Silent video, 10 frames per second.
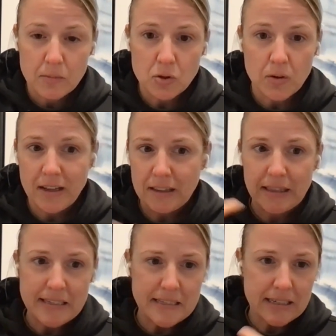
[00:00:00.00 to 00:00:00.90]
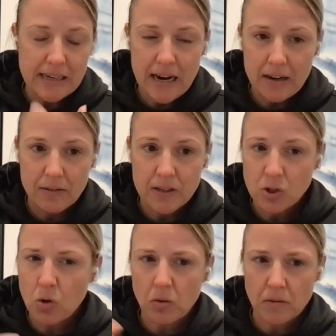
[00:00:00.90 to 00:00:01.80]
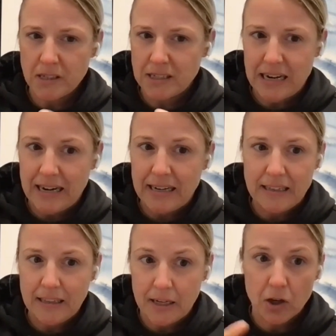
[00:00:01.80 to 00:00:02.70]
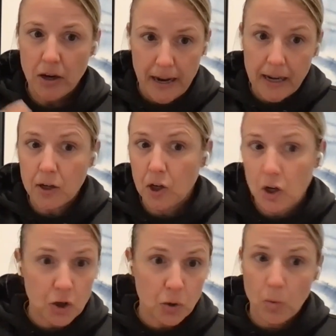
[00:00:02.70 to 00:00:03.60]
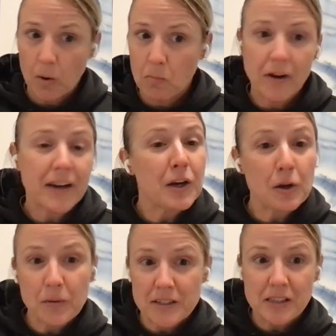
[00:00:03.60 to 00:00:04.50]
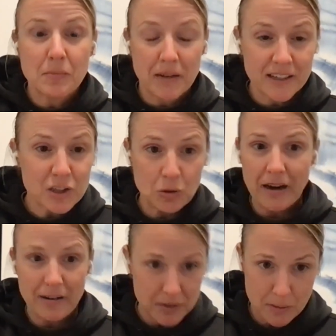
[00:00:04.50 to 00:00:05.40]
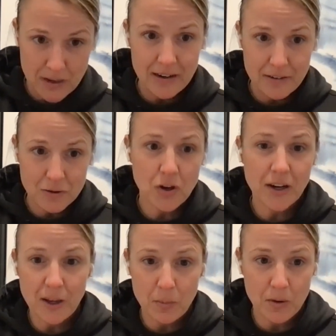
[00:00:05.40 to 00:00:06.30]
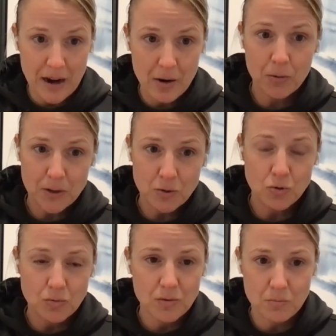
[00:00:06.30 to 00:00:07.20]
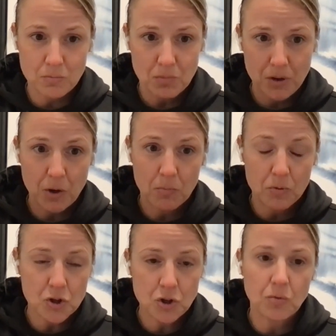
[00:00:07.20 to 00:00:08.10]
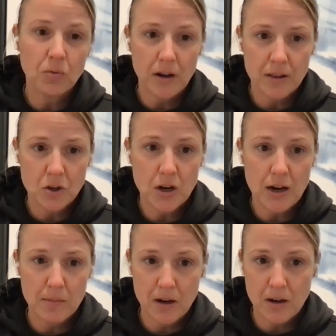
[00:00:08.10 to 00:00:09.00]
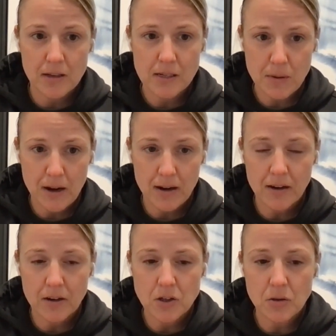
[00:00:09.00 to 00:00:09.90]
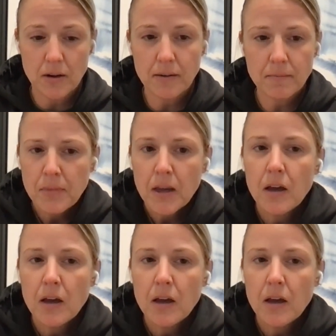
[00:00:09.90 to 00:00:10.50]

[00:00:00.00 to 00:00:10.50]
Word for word: So it enlisted kind of this whole of society, like, hey, we're bringing you into the mix. You have some kind of training. We're now going to, you know, put you on the job and on the spot and do it.